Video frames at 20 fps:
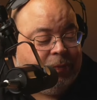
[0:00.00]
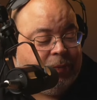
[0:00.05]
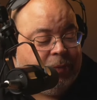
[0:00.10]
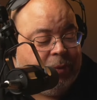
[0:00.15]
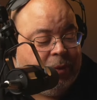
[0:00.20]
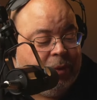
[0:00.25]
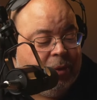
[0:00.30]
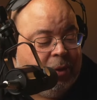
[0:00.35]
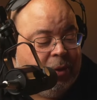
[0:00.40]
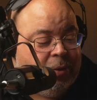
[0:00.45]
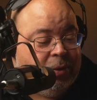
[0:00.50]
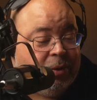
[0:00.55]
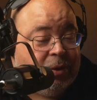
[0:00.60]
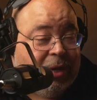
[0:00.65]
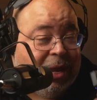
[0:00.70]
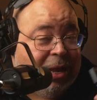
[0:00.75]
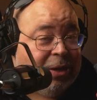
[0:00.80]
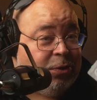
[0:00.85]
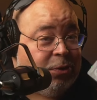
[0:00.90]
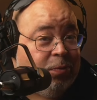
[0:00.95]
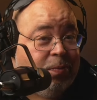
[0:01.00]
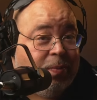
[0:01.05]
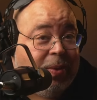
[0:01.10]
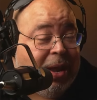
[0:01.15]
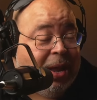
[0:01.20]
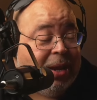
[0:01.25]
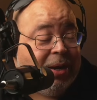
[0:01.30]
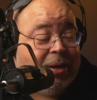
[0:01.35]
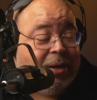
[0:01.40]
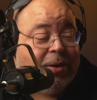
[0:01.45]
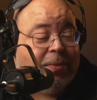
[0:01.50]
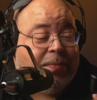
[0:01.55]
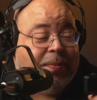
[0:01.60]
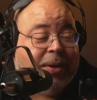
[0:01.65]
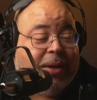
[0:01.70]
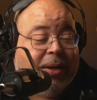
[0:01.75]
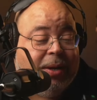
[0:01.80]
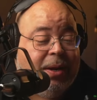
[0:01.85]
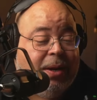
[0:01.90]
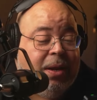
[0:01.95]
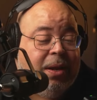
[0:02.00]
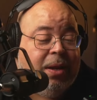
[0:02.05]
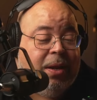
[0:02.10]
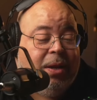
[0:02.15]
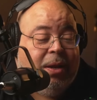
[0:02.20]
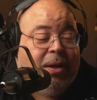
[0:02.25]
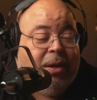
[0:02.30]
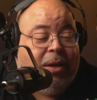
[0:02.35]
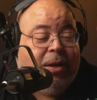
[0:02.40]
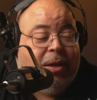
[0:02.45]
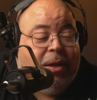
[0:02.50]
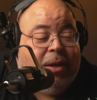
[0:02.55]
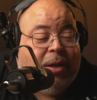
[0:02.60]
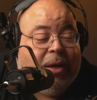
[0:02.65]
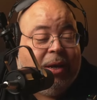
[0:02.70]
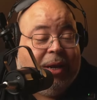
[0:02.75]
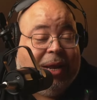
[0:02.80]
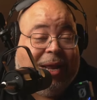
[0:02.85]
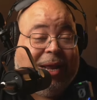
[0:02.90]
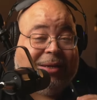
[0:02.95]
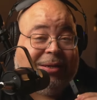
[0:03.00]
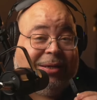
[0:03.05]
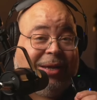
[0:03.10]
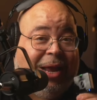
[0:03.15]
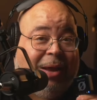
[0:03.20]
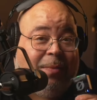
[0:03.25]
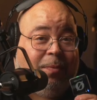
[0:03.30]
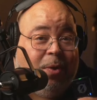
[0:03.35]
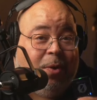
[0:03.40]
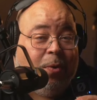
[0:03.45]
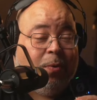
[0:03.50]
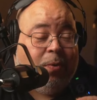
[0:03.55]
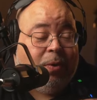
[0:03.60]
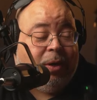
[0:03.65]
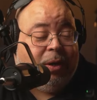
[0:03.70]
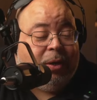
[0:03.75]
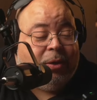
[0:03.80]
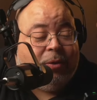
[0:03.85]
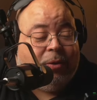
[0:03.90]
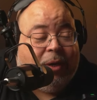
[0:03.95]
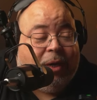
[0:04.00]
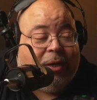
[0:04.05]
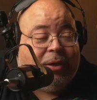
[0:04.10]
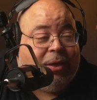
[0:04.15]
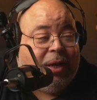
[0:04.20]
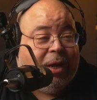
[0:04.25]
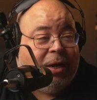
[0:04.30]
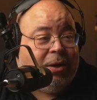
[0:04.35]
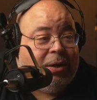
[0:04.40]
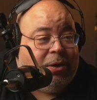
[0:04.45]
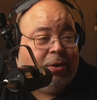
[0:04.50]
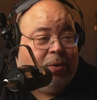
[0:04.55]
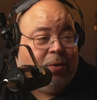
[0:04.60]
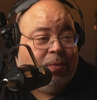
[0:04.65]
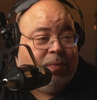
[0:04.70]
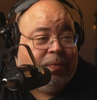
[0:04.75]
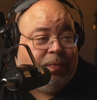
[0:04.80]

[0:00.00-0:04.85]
You know, it's not too bad either, man. And it has time code in it, so that's kind of dope.